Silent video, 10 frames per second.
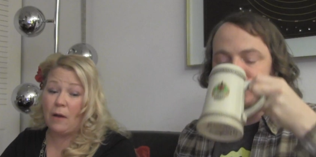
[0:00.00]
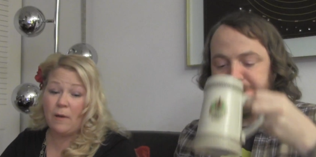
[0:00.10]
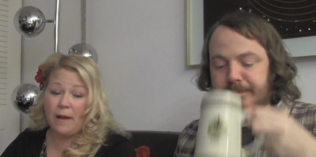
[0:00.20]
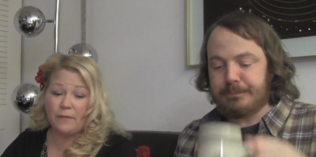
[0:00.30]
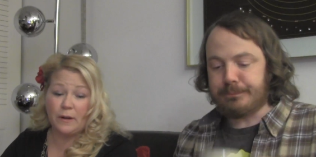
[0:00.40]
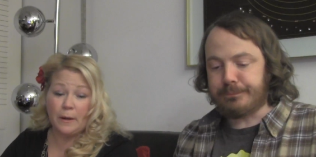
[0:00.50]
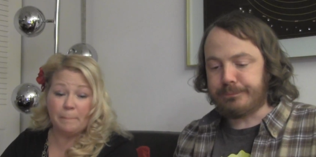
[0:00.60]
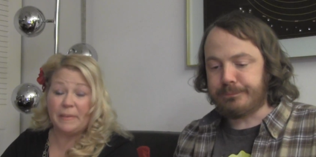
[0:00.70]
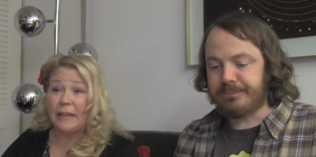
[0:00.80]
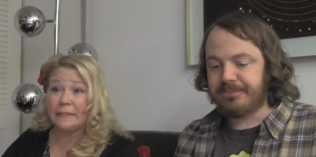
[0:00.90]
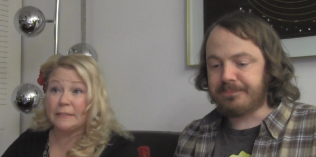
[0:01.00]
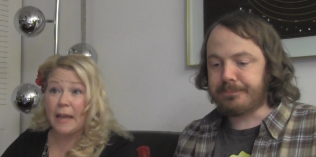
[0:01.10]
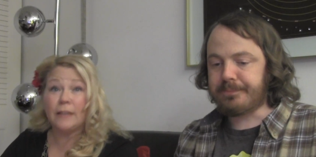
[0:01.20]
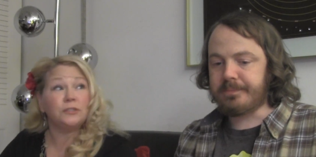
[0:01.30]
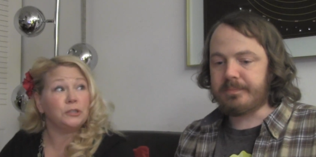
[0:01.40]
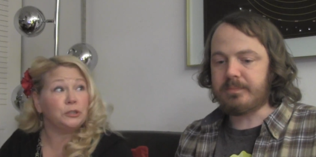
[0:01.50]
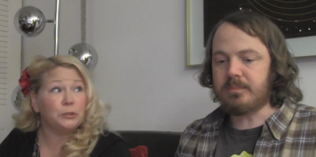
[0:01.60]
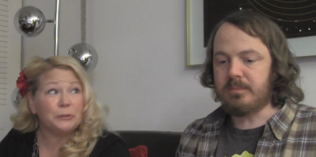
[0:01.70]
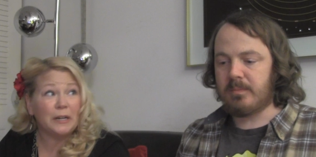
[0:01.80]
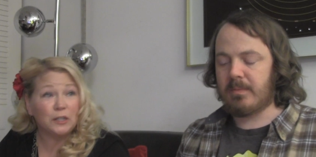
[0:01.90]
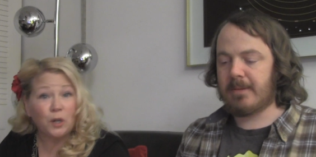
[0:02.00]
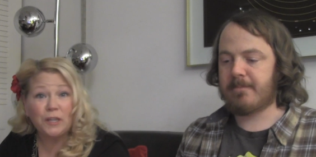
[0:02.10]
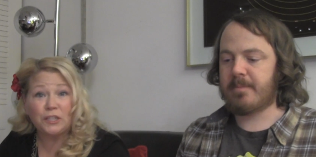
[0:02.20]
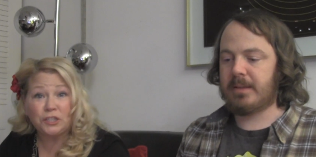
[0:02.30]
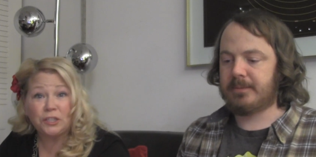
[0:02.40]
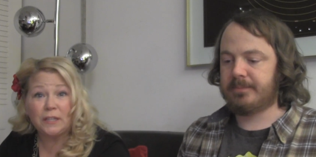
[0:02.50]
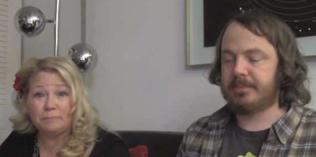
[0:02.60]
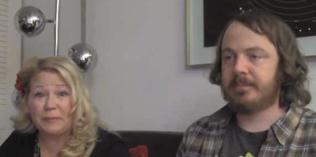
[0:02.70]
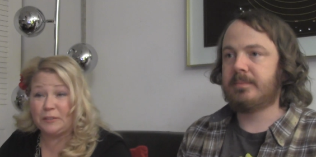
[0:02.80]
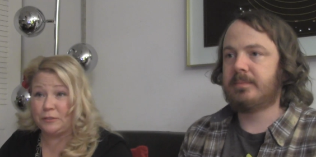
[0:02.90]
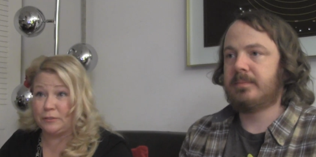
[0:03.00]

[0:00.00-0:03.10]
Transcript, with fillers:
Speaker 1: However, being tasered, you are going to shit and piss